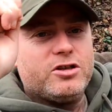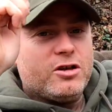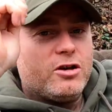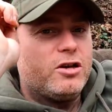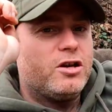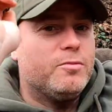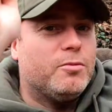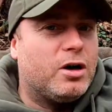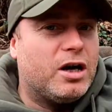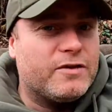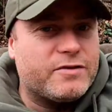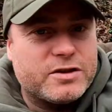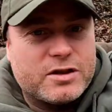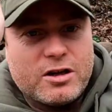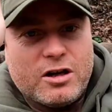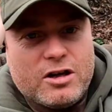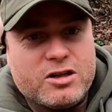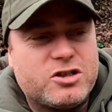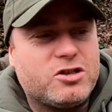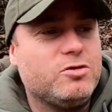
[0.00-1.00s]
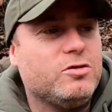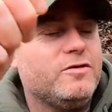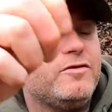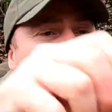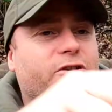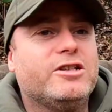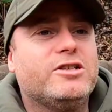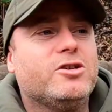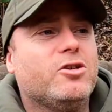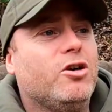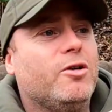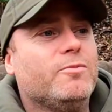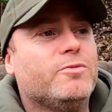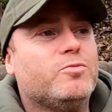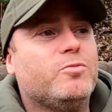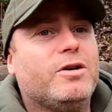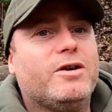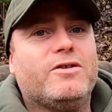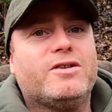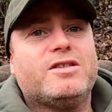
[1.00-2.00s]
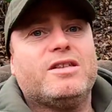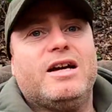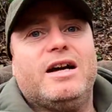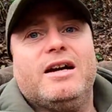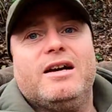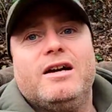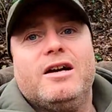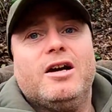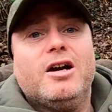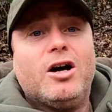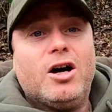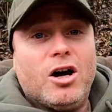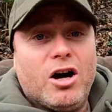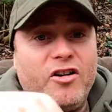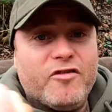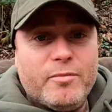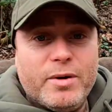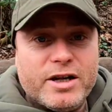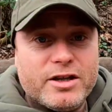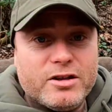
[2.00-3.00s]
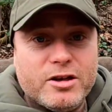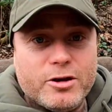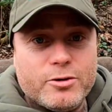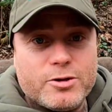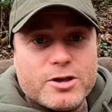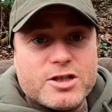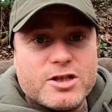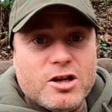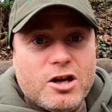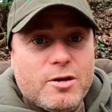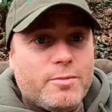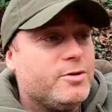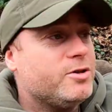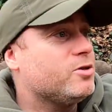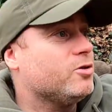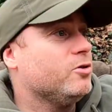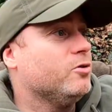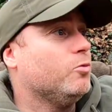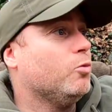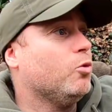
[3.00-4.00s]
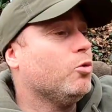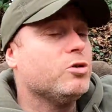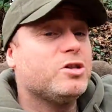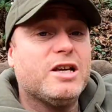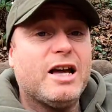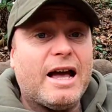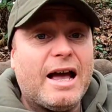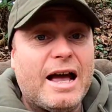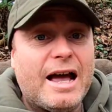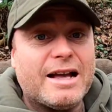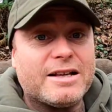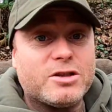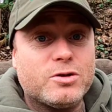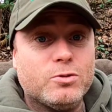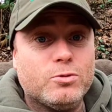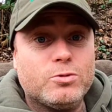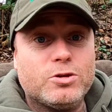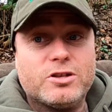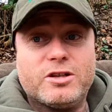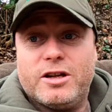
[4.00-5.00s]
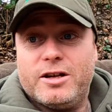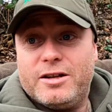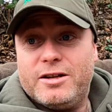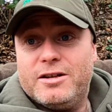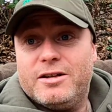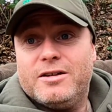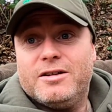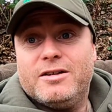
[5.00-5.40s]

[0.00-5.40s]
You know, you might have to cast two or three times, whereas that, I've made no disturbance on the water at all today.